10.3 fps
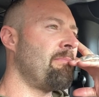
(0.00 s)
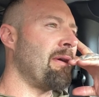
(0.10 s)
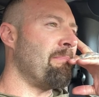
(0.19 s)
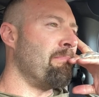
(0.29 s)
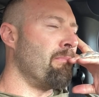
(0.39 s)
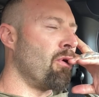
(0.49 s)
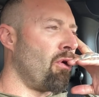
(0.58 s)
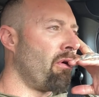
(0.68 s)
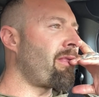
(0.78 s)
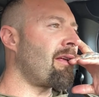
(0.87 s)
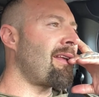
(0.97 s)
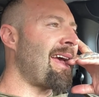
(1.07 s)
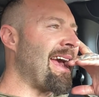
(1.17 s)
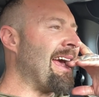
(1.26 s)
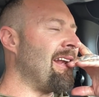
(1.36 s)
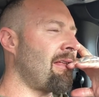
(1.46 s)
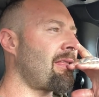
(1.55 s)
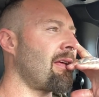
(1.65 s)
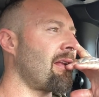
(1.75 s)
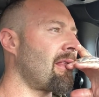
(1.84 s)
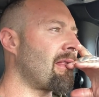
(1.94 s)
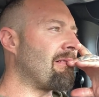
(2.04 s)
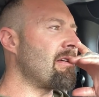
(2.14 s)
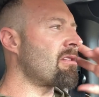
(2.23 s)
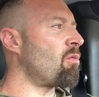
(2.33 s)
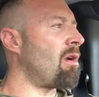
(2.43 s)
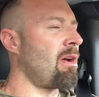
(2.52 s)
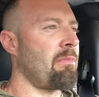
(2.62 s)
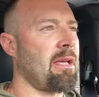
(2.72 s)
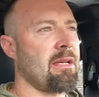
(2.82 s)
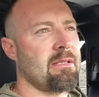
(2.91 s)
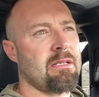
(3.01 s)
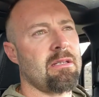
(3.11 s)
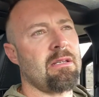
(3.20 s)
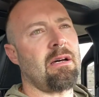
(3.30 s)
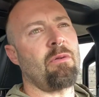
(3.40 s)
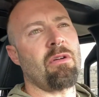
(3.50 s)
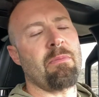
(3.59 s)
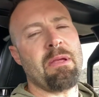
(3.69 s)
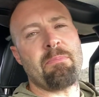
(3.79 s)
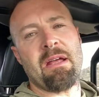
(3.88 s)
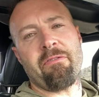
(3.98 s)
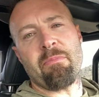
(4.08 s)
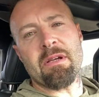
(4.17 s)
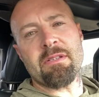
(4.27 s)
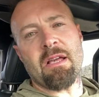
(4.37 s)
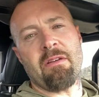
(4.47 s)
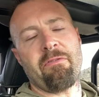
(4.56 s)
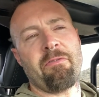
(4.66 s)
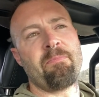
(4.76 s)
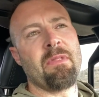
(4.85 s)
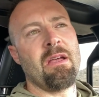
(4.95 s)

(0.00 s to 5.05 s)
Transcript: But more than anything, the reason why I'm here is I want to be better for myself.